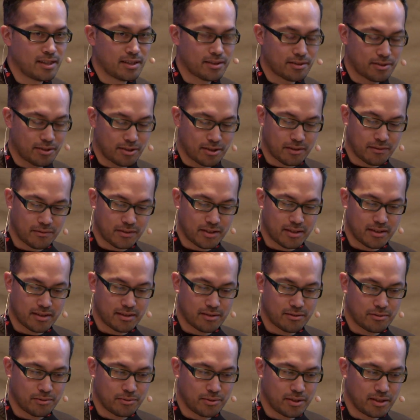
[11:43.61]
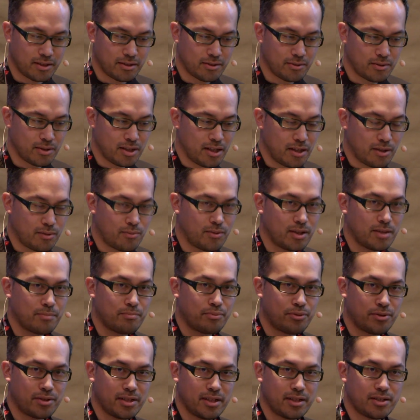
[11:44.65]
sort of is doing one
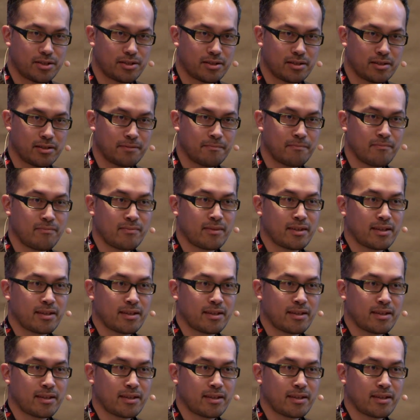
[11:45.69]
prediction